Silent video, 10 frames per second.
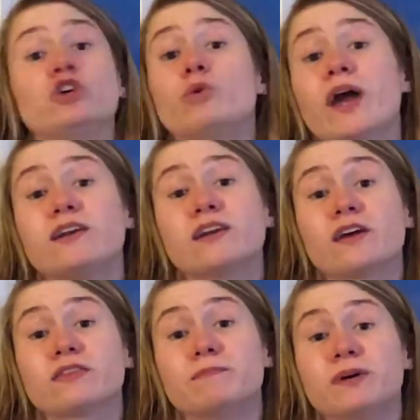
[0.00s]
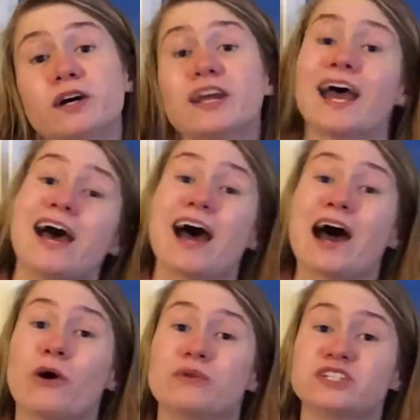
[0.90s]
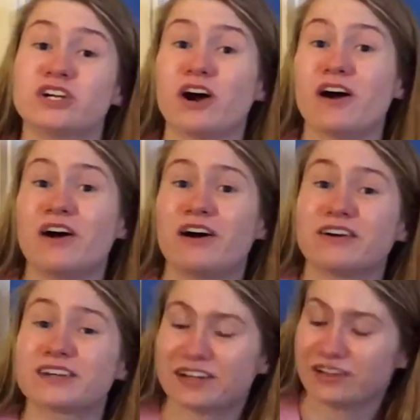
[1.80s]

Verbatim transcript: You ain't nothing but a hound dog.